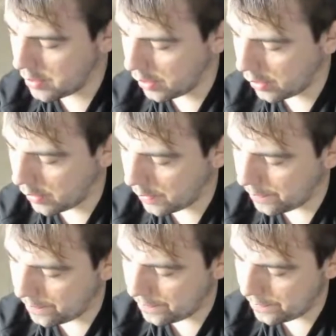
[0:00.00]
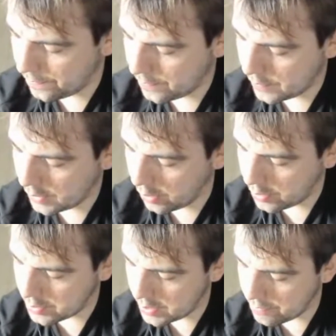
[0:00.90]

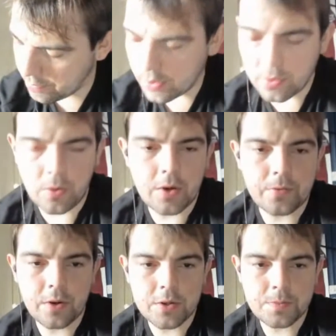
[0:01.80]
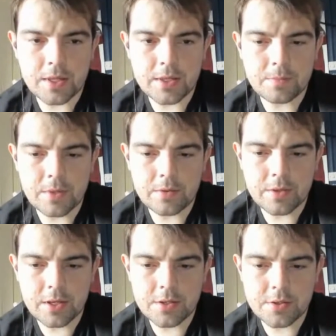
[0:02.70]
cars did run quite fast back in them
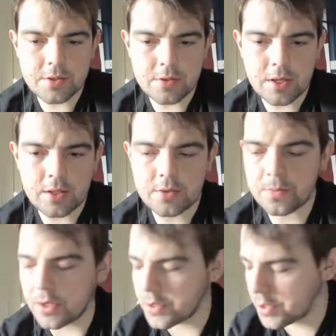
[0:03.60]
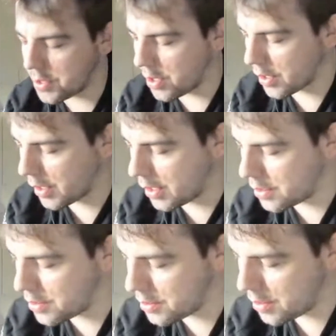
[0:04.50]
days. And plus the
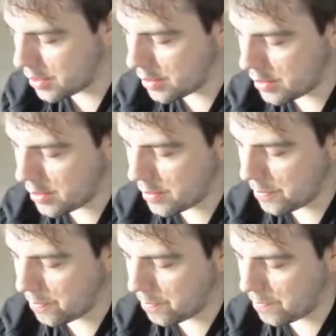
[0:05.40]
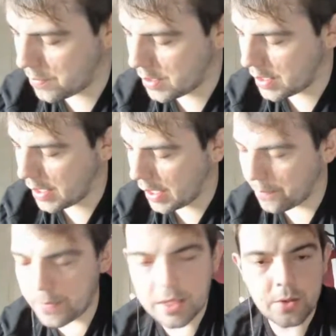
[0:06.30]
circuits didn't have
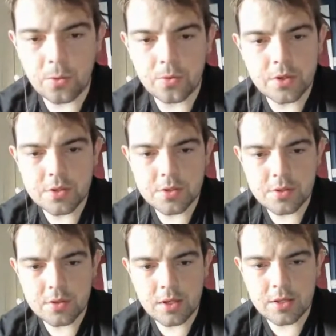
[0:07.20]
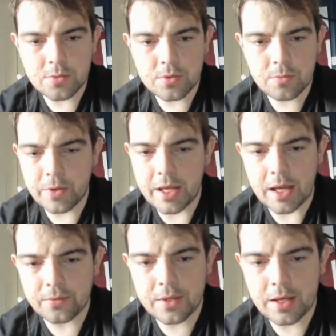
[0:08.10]
many corners as we
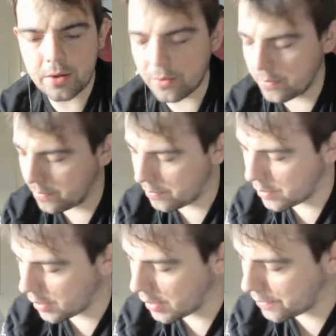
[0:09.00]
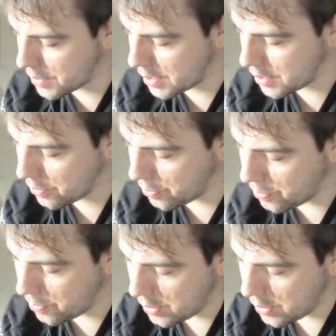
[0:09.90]
have now. Don't have technical